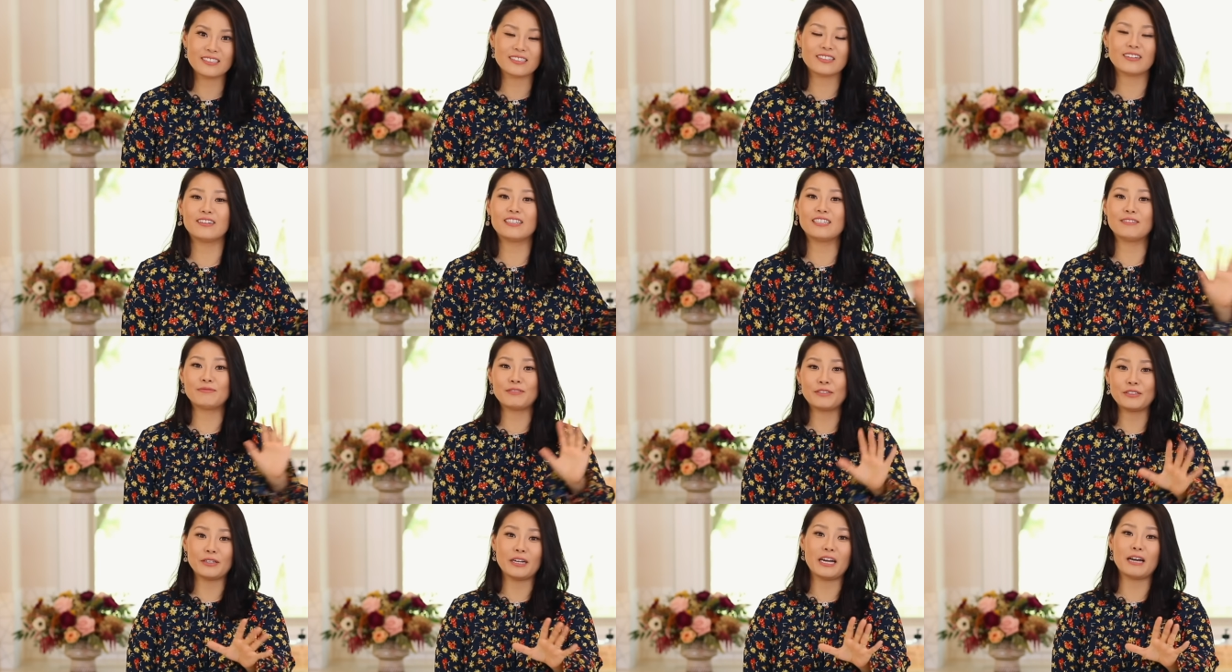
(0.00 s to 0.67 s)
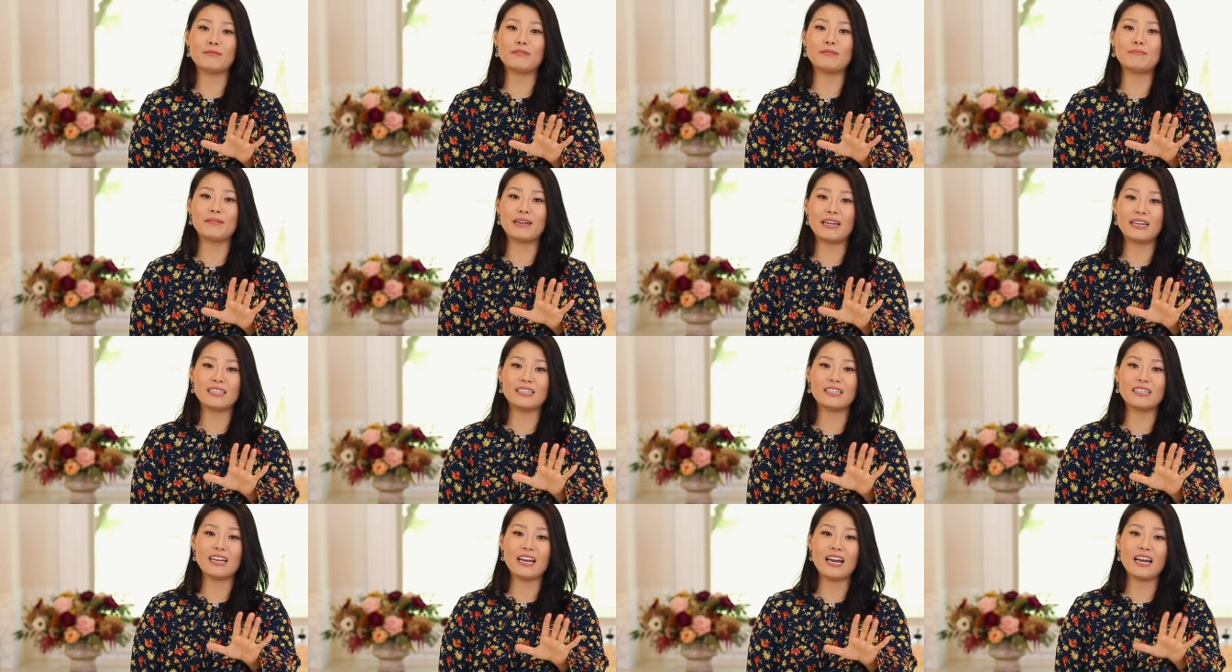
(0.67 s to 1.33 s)
So if you haven't made
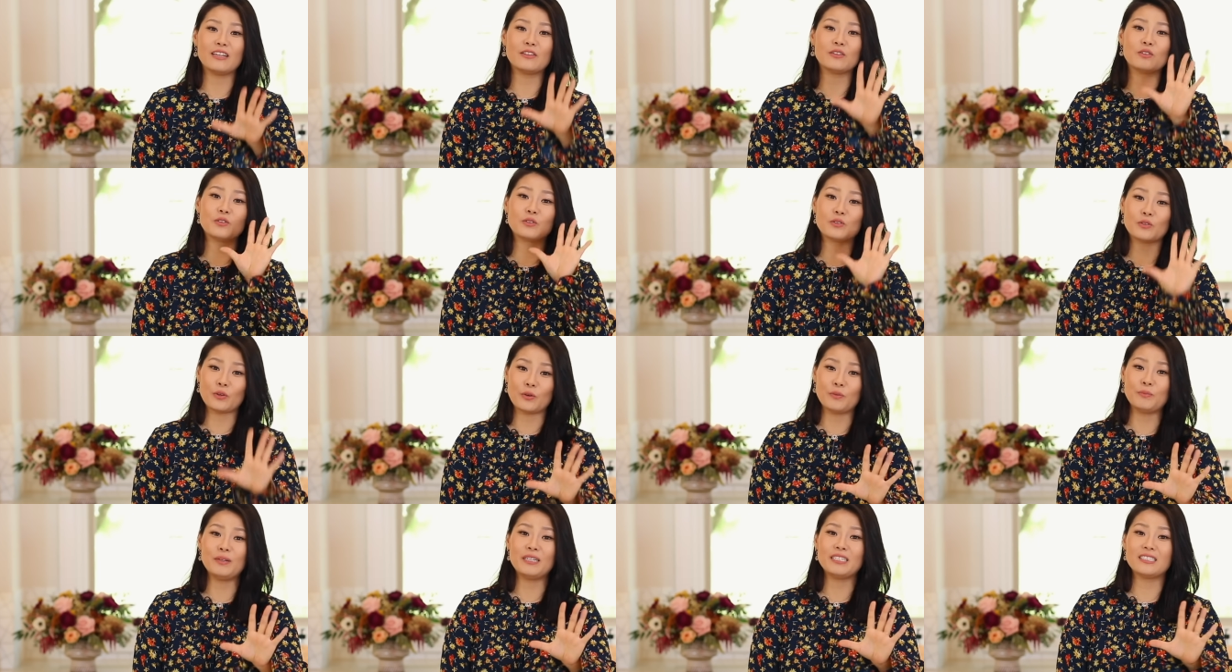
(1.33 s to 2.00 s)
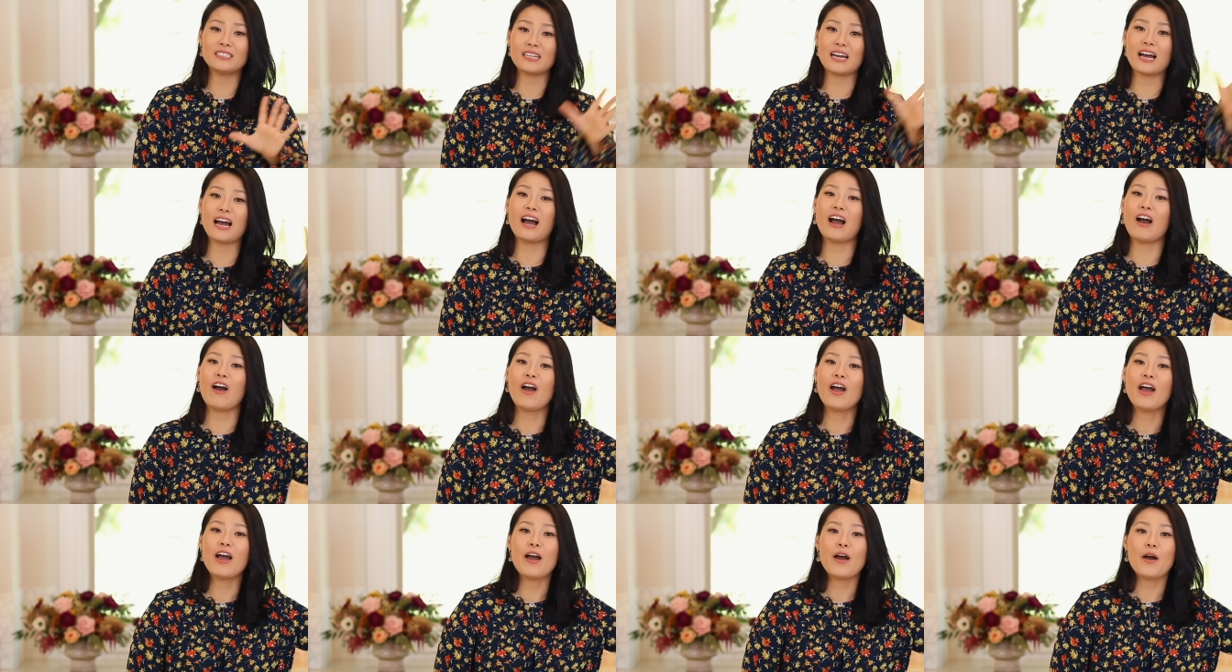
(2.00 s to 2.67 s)
it yet, don't miss out,
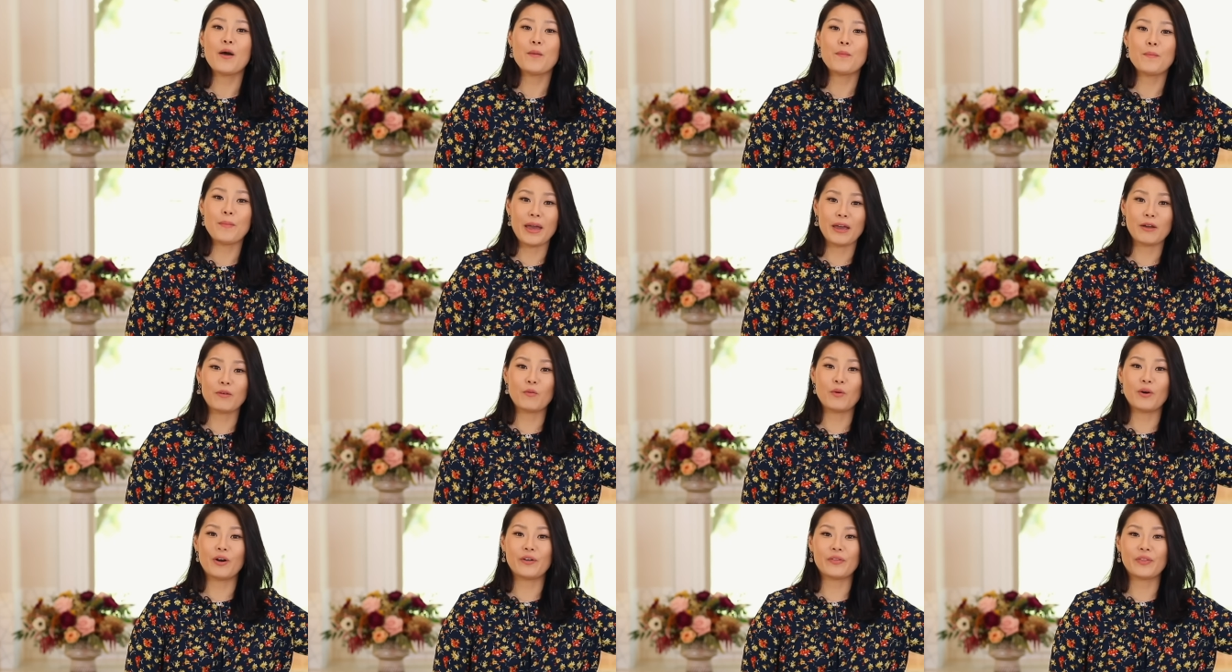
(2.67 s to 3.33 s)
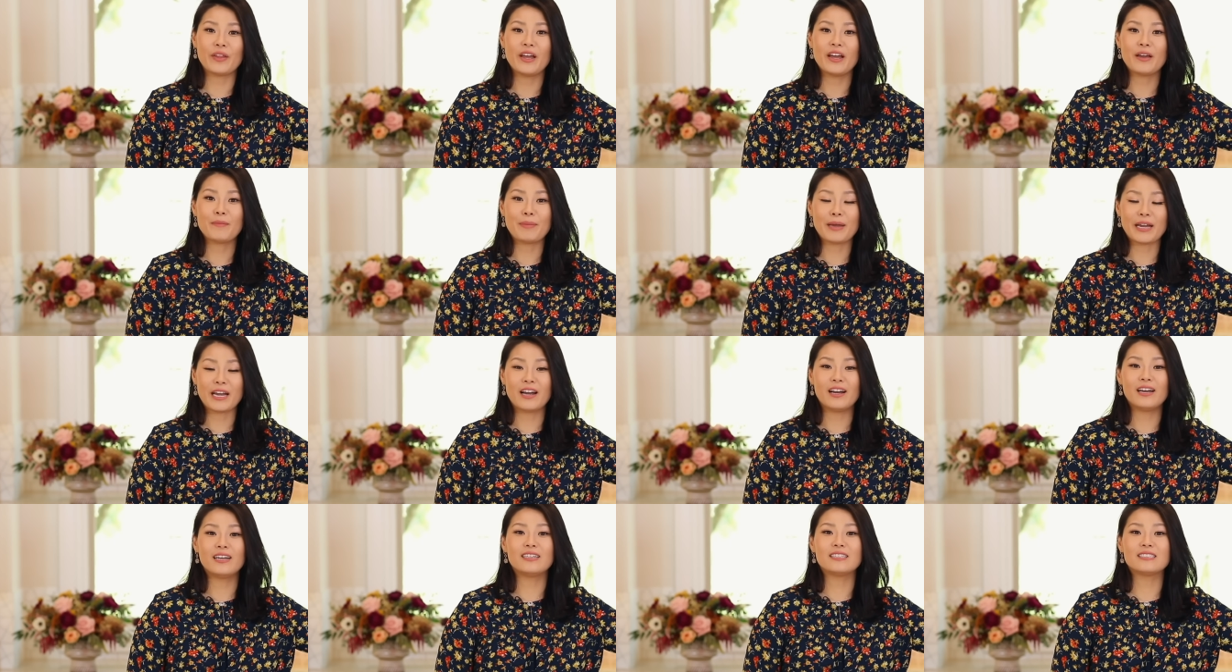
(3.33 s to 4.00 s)
make one,
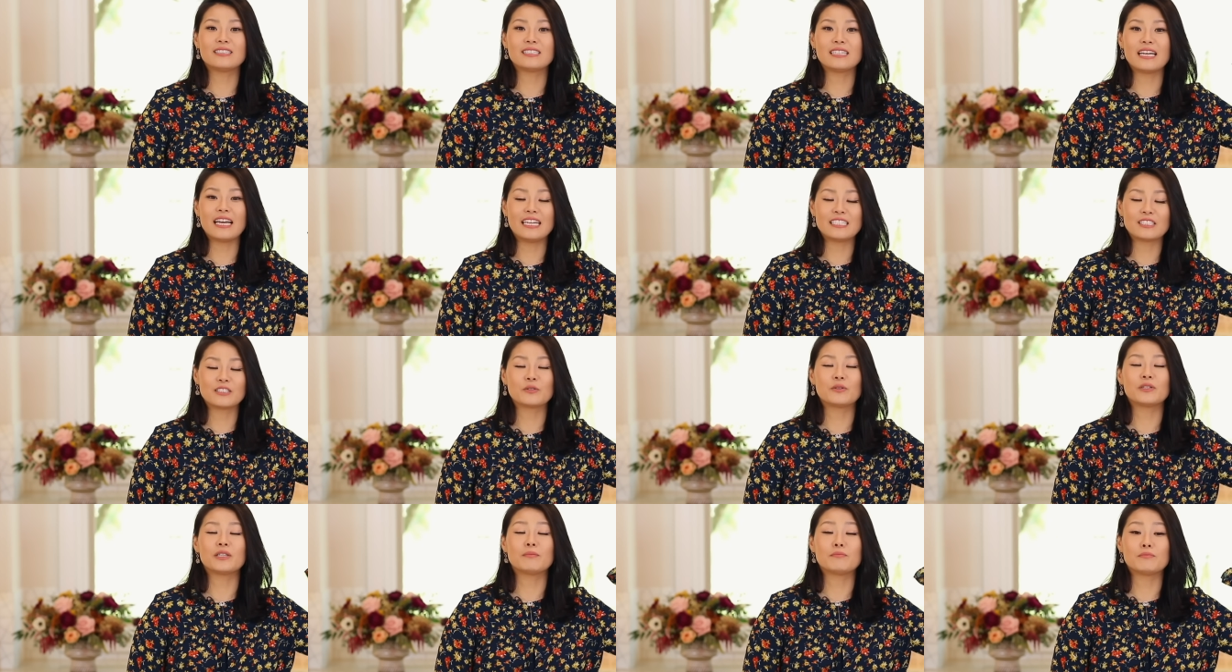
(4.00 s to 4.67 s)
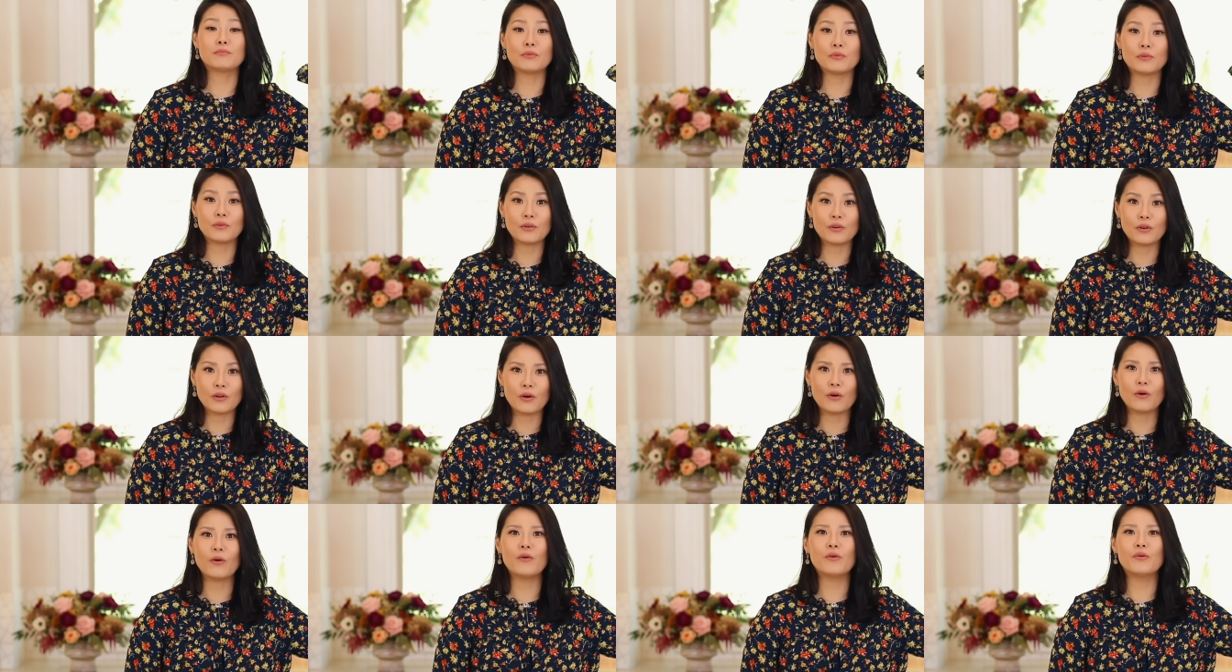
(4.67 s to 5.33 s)
because it's gonna
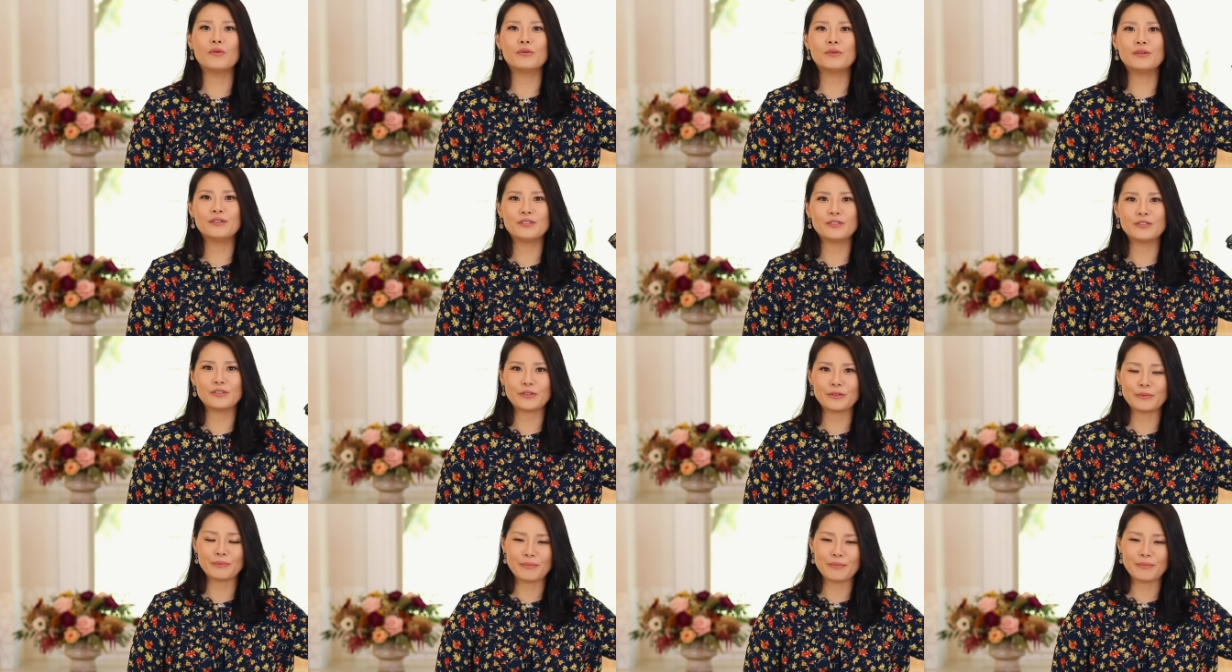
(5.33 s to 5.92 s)
blow your